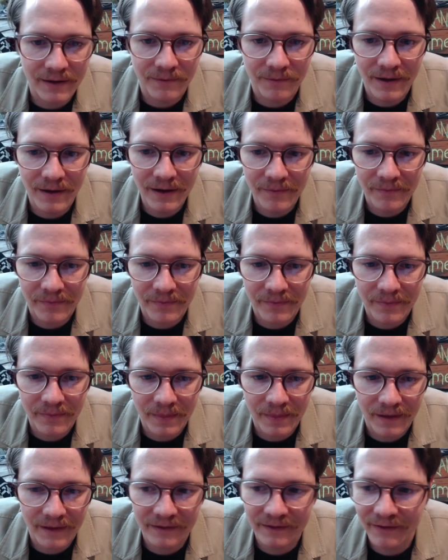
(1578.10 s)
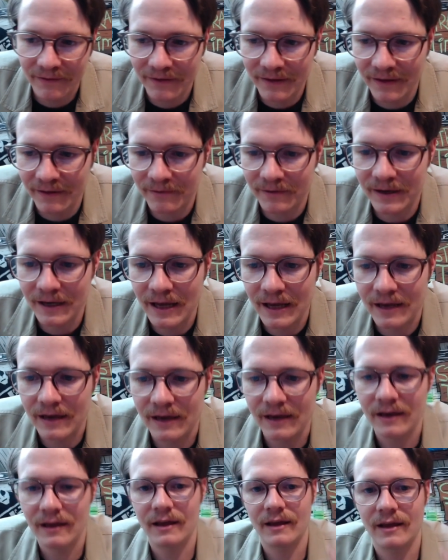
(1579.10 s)
well, that's everything we
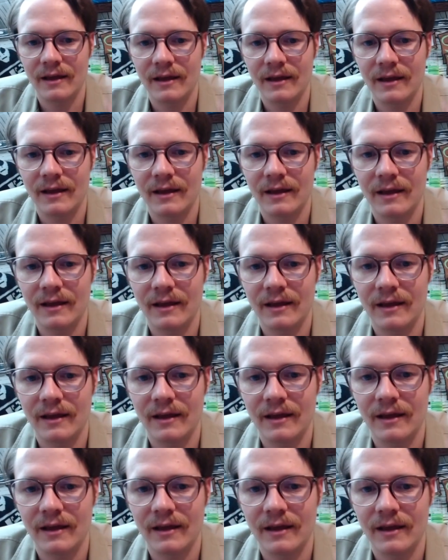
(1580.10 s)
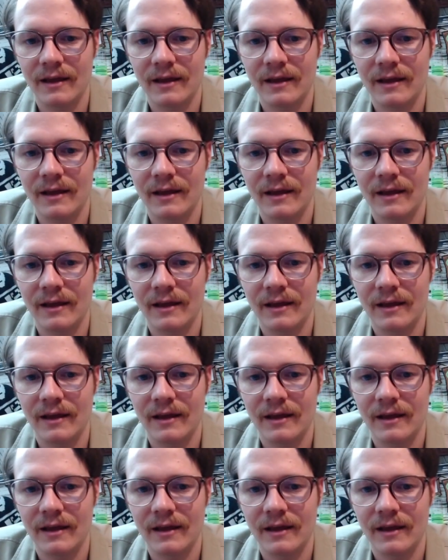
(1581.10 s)
need. That's everything we got.